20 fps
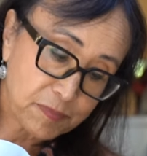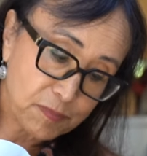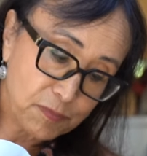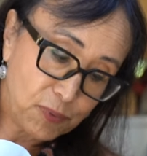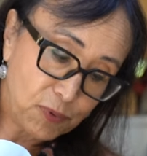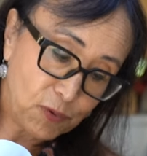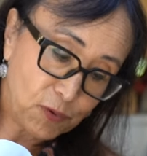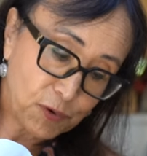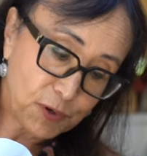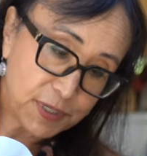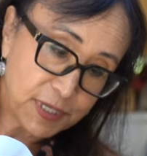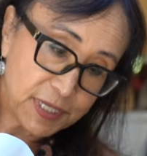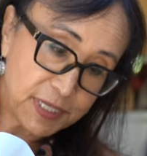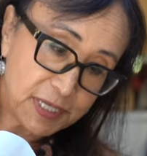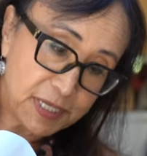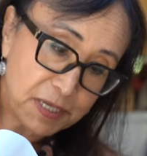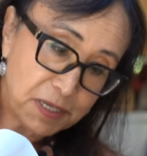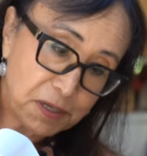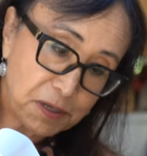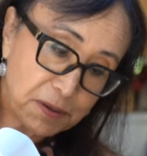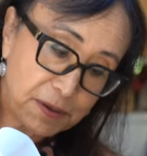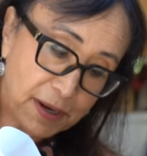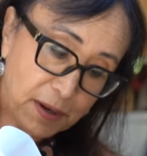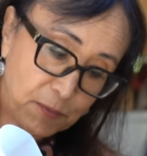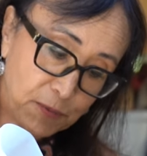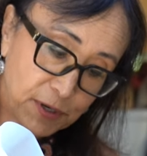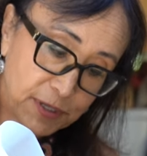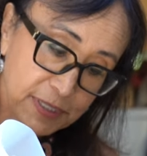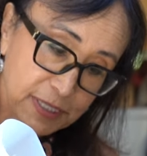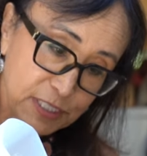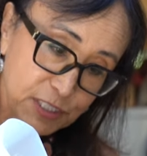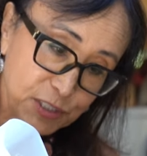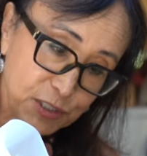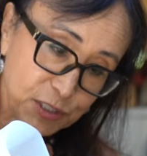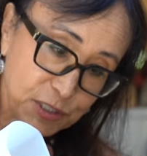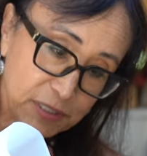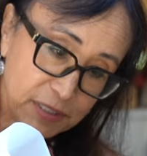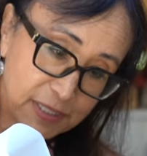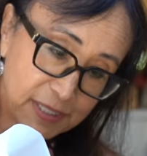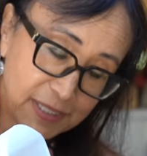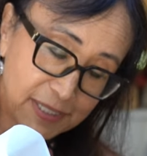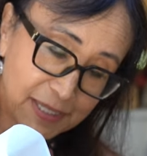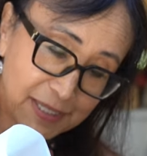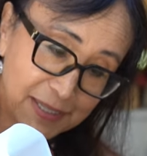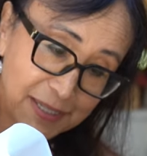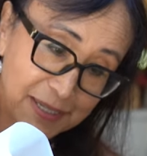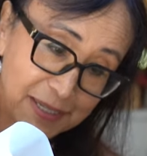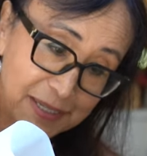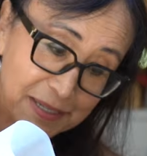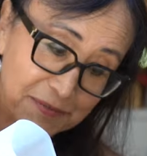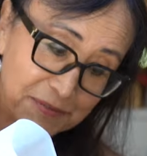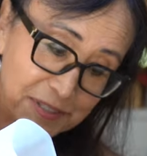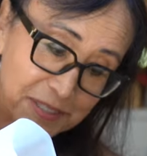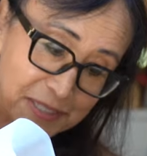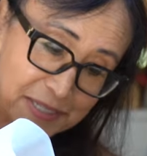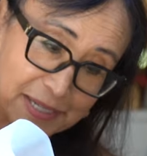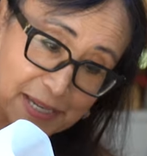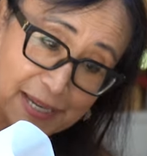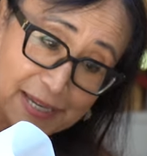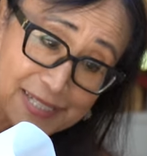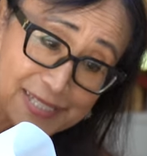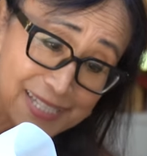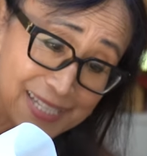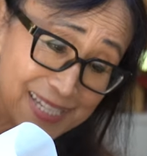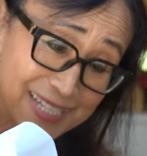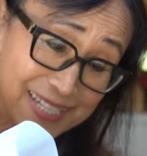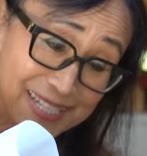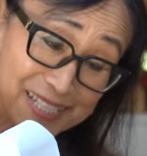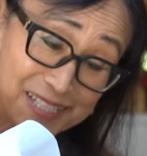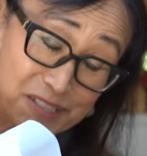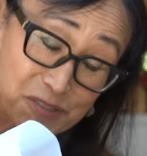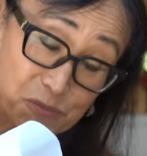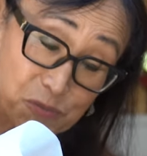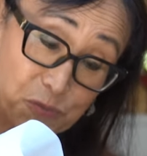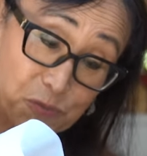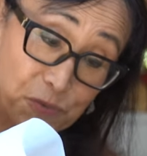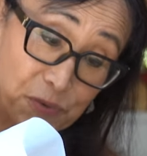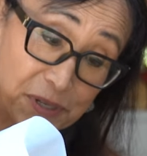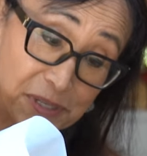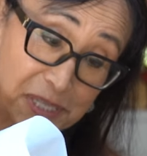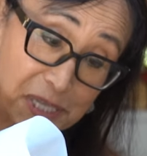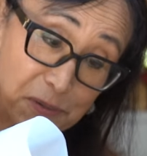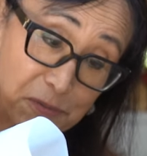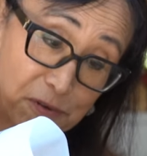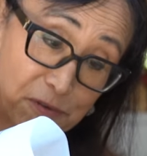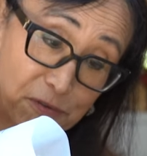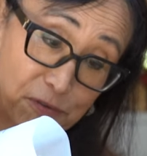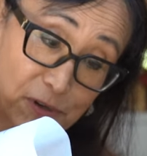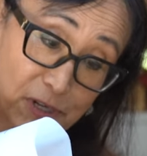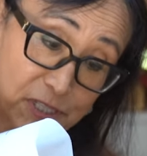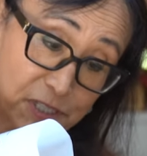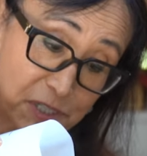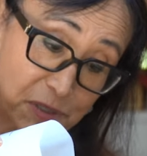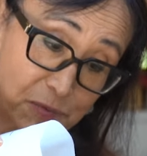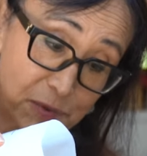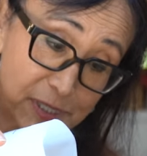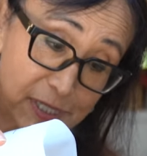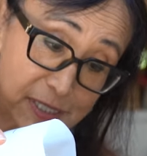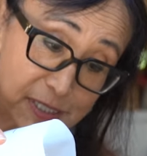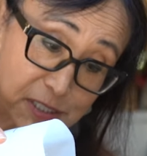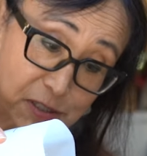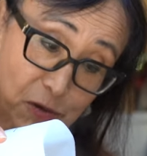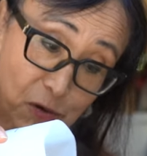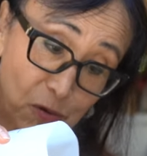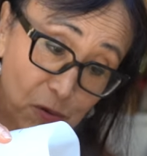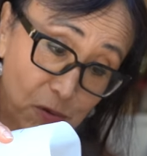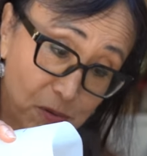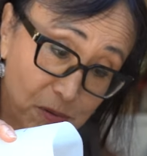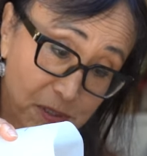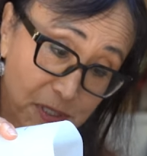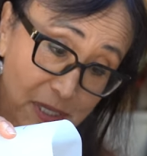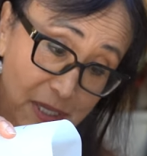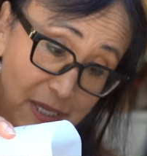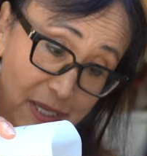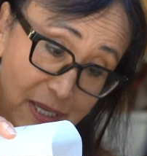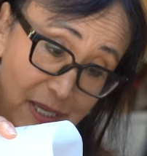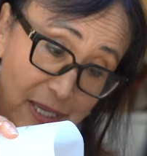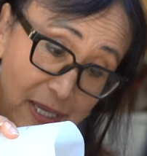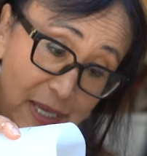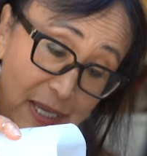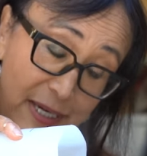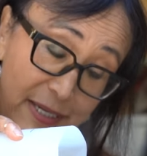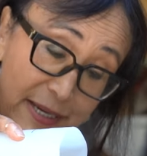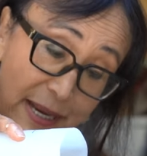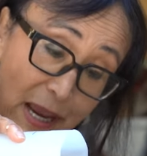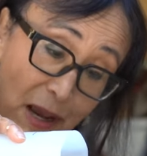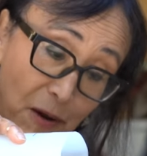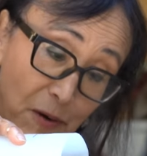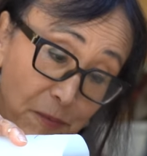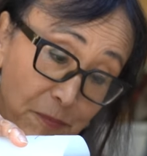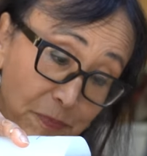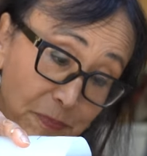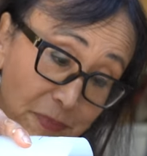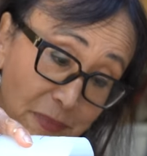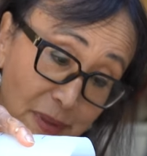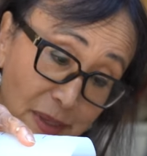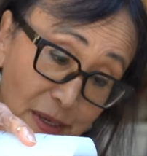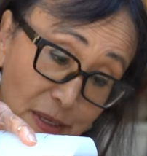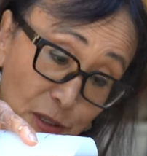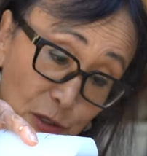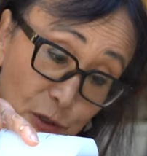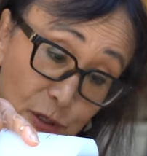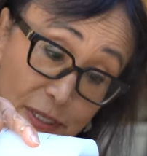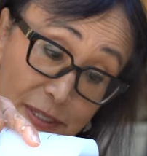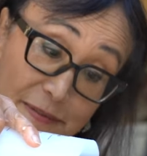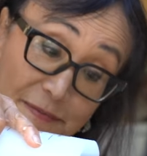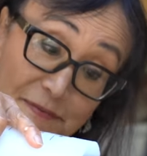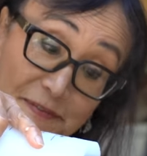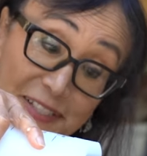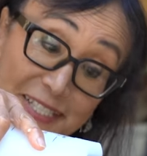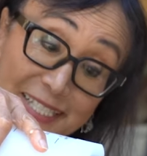pour it in here, and we're going to chill it and then give it a taste. It is really refreshing when it's cold. Now, you can